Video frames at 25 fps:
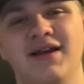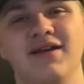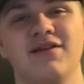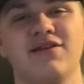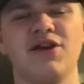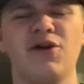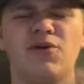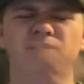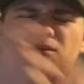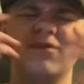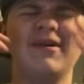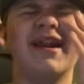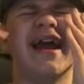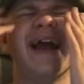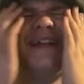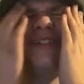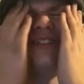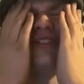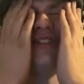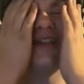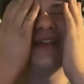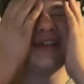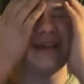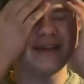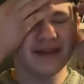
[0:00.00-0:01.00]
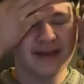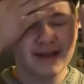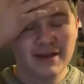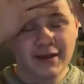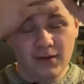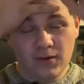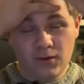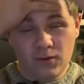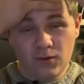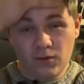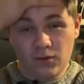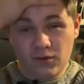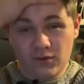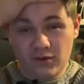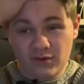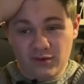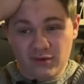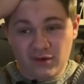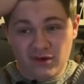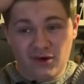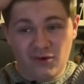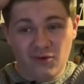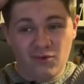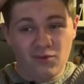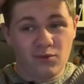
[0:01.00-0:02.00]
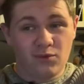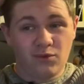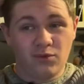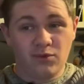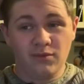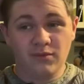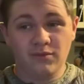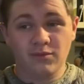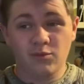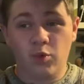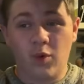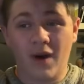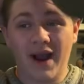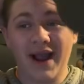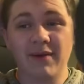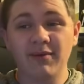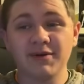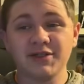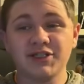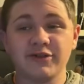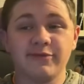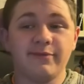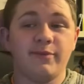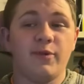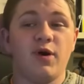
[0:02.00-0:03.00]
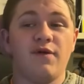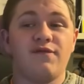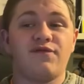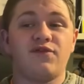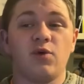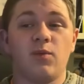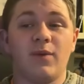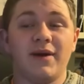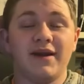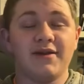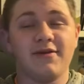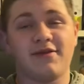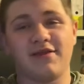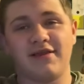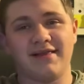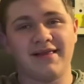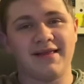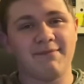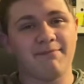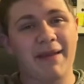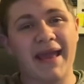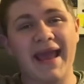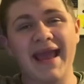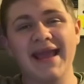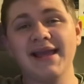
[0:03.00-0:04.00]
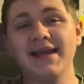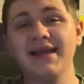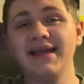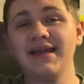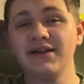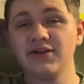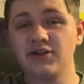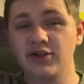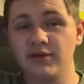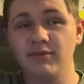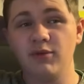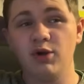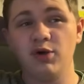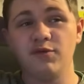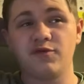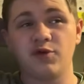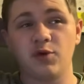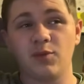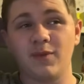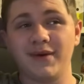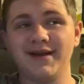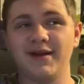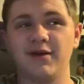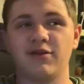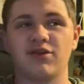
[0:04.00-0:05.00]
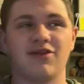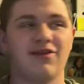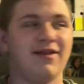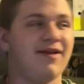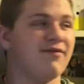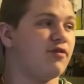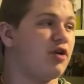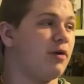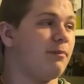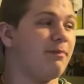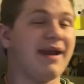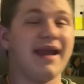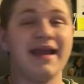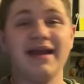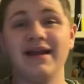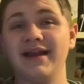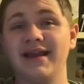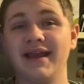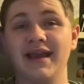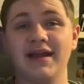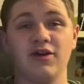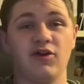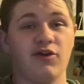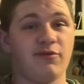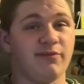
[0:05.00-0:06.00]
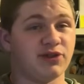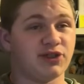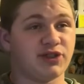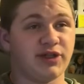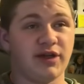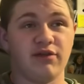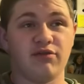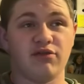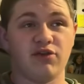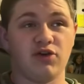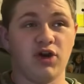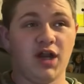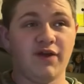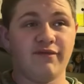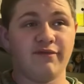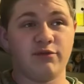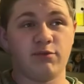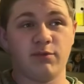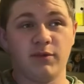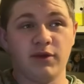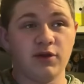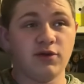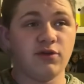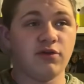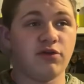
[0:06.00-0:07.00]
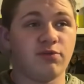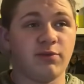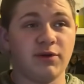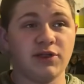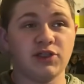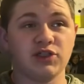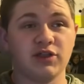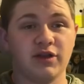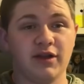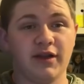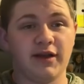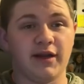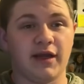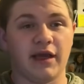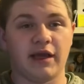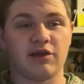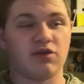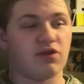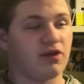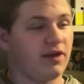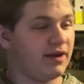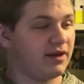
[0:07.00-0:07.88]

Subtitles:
So, naturally, why would you move to pay to move to Windows 11 or pay to get new machines in your office when you just switch to Linux?